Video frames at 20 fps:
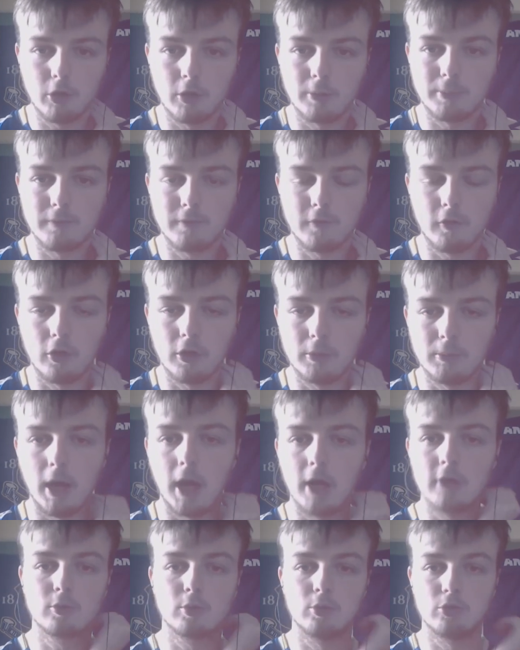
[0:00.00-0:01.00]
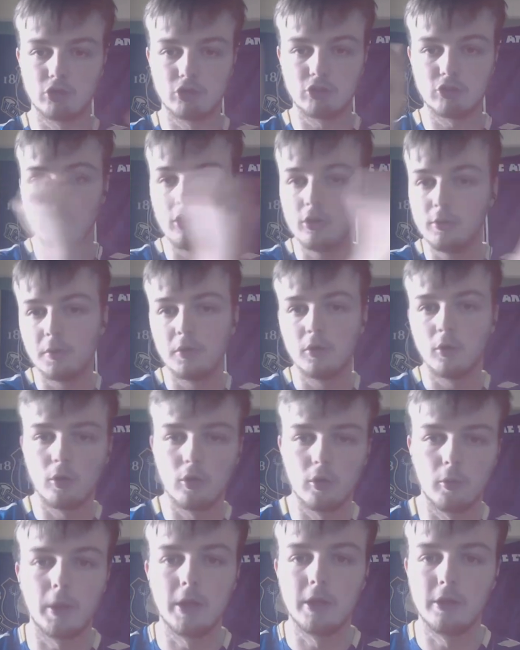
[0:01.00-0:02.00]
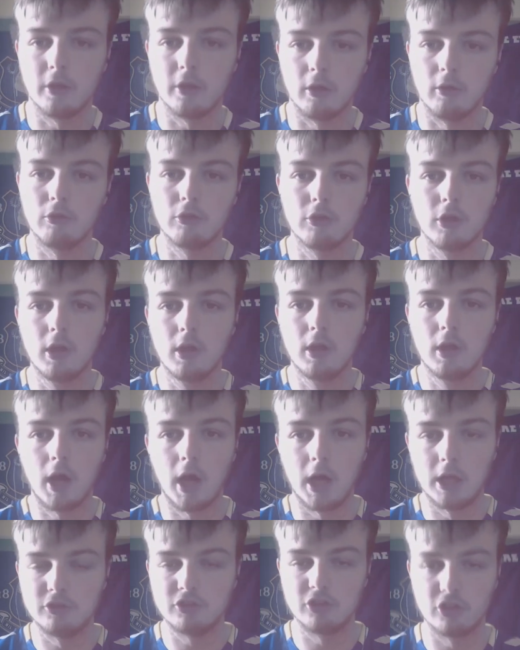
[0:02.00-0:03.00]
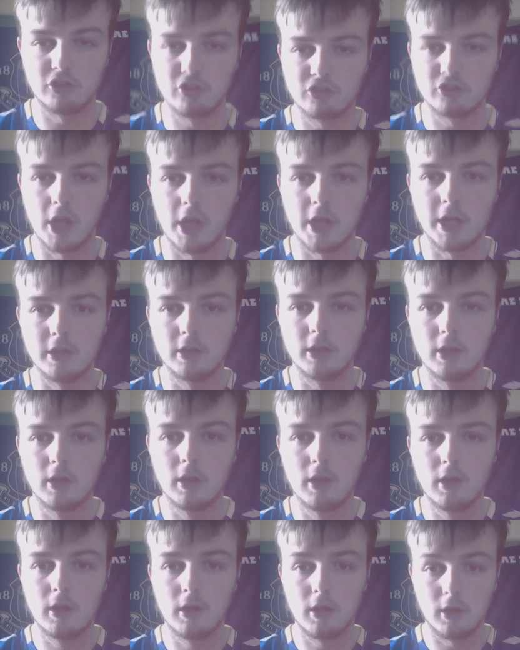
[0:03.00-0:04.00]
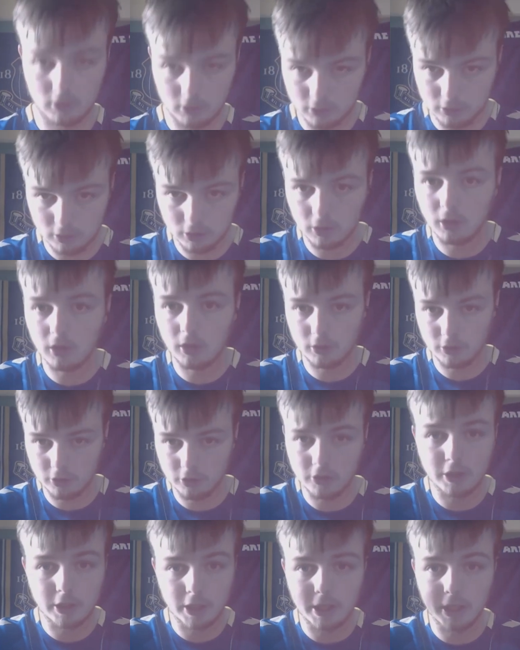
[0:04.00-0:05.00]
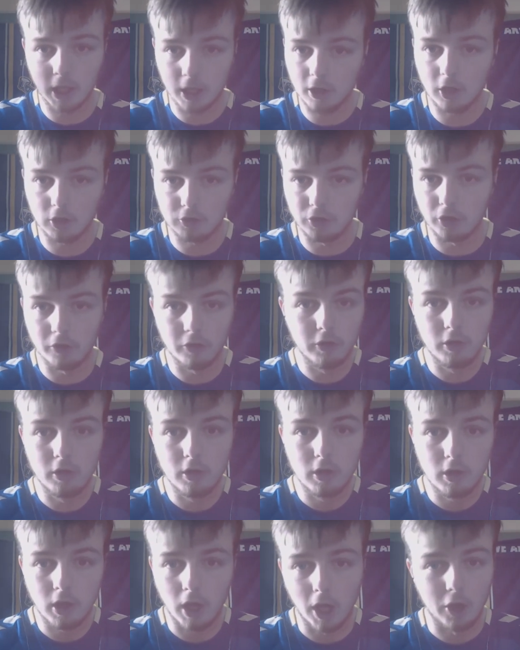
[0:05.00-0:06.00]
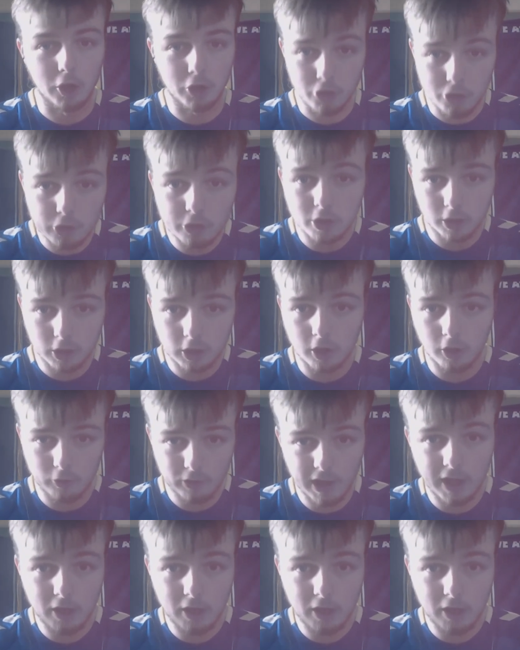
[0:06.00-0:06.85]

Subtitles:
till before the match was just open all the windows and just say, You can hear that, can't you? And are you going to go and